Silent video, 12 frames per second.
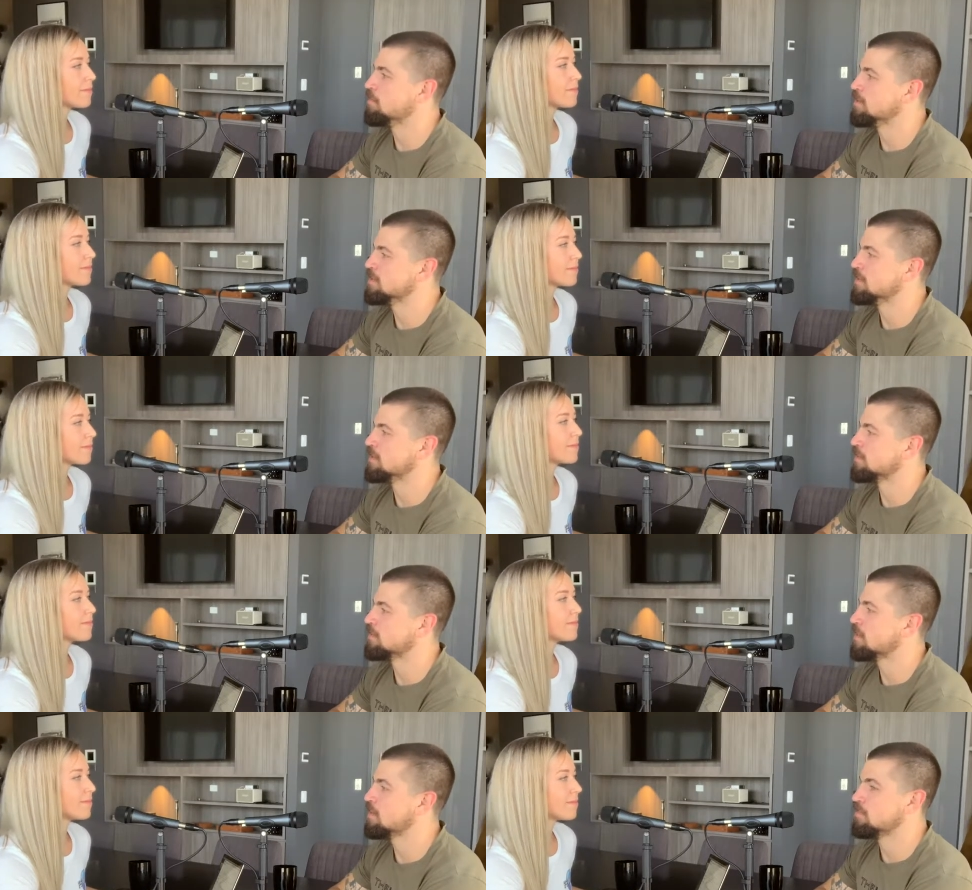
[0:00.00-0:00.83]
Speaker 1: busy and
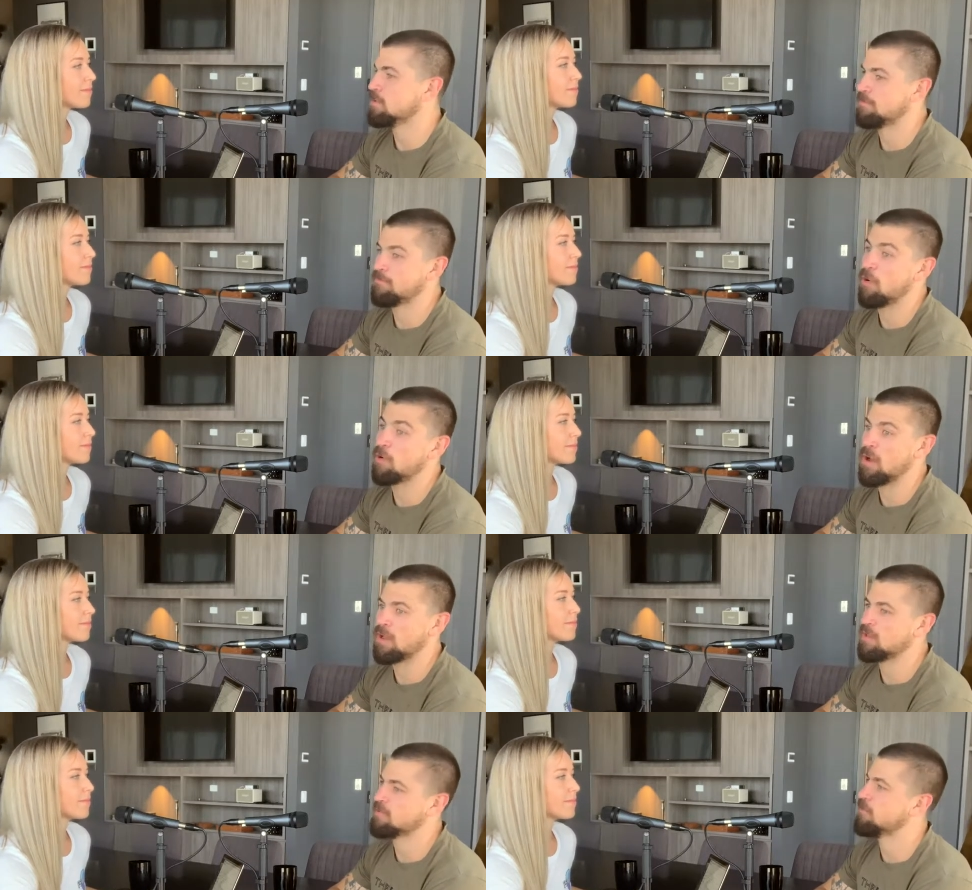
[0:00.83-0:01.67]
keep mm. your fo- mm. I
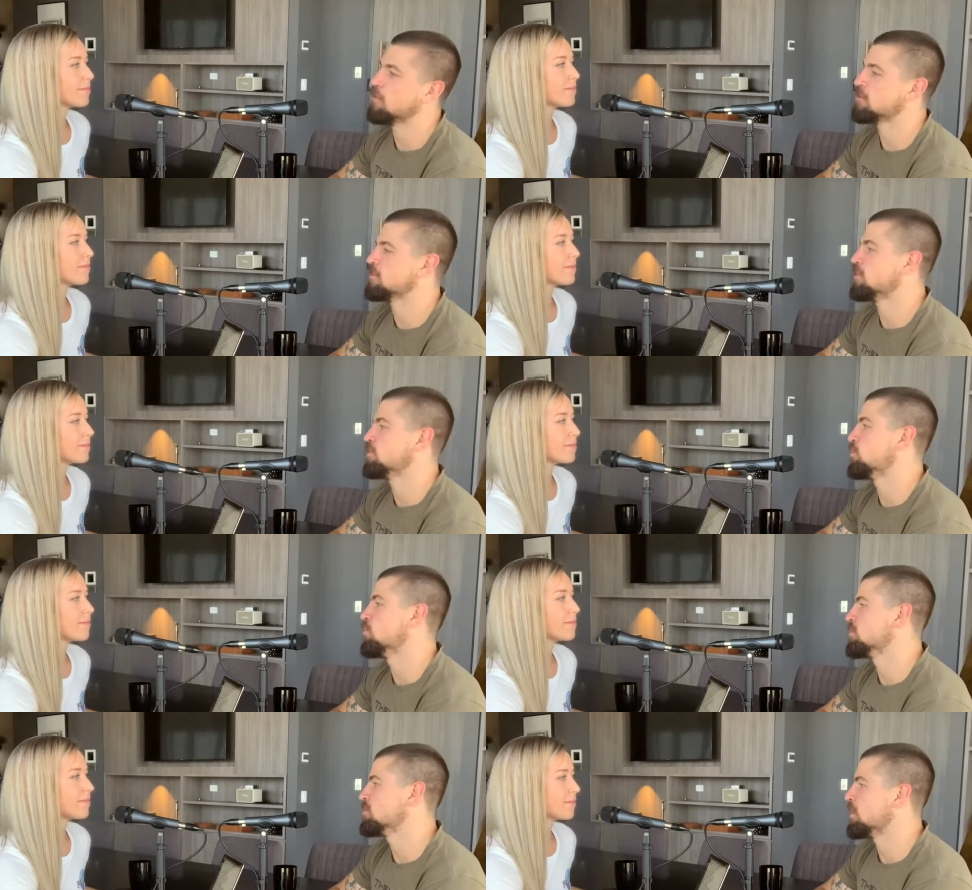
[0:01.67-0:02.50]
guess focusing
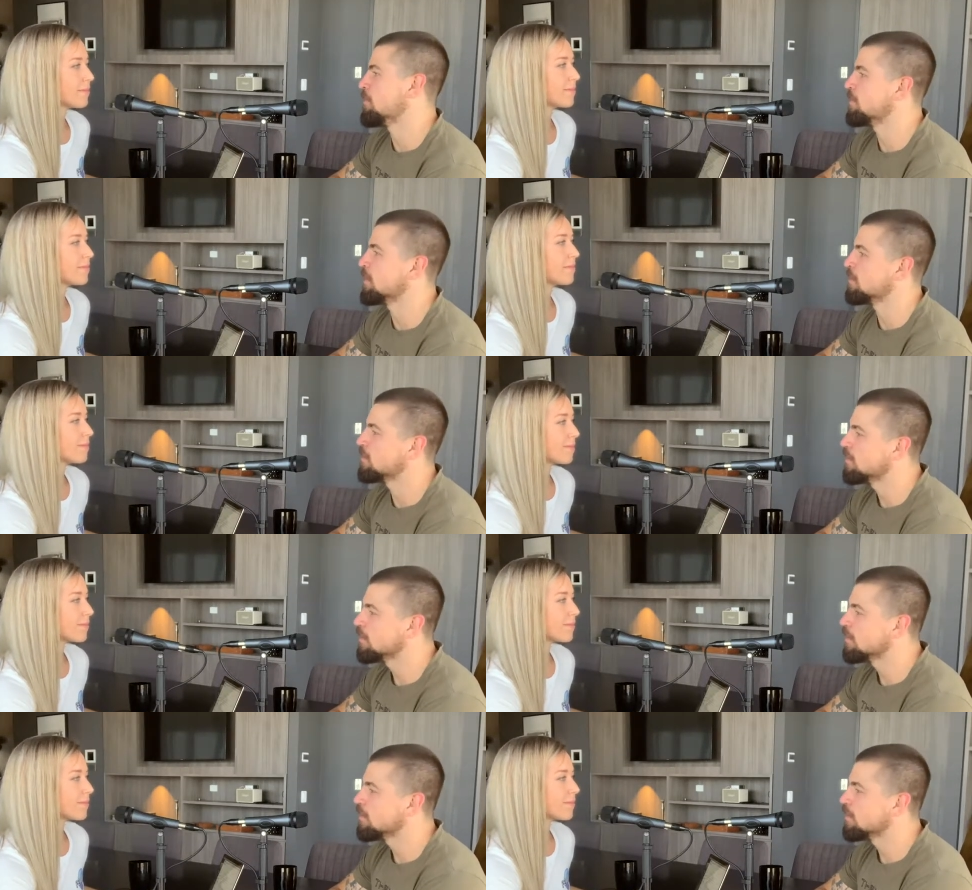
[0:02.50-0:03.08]
towards something.